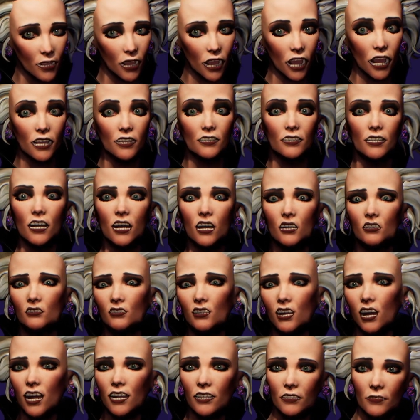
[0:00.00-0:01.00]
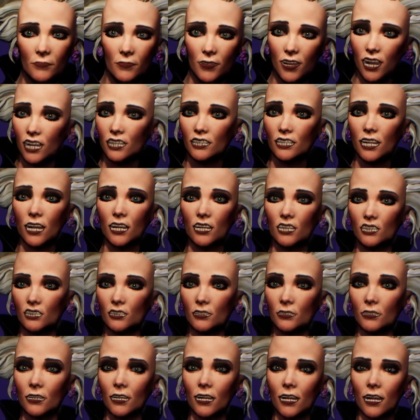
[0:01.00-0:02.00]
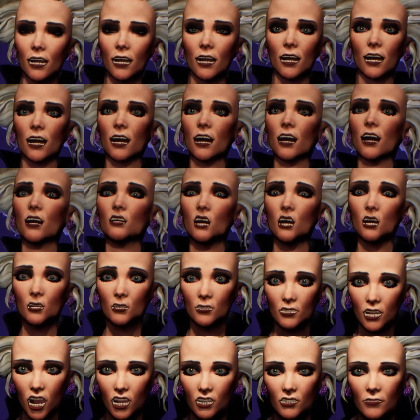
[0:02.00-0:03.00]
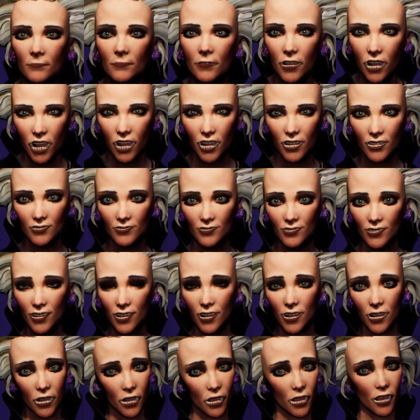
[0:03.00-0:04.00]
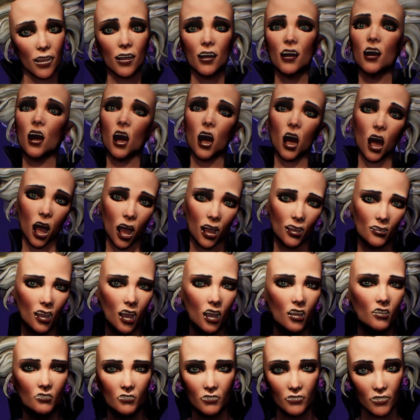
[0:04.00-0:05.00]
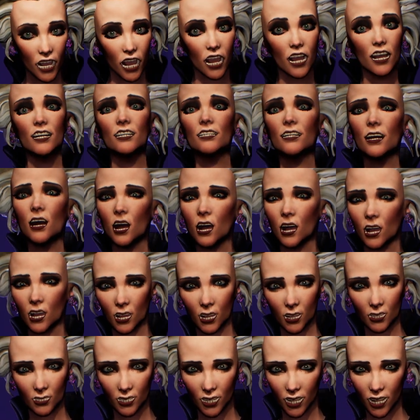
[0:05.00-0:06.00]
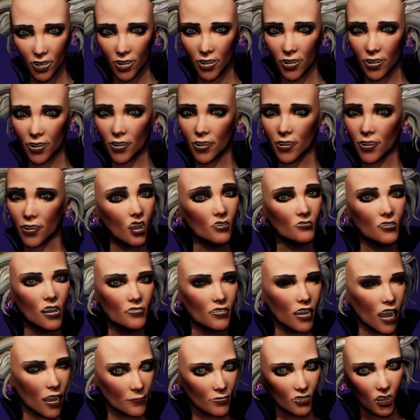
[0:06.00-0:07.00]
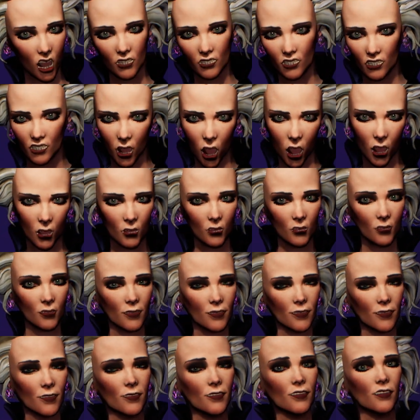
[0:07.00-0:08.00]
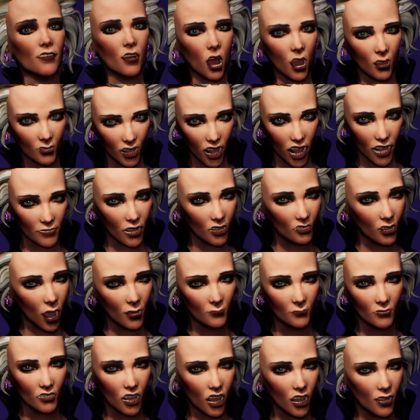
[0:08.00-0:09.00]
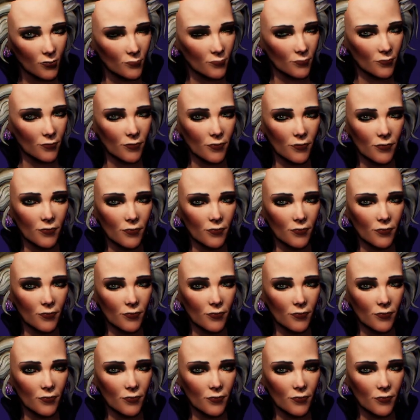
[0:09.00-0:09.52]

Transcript: And the ring pieces! You got them back! Oh, I could kiss you. Not that I'm going to. Don't get your hopes up.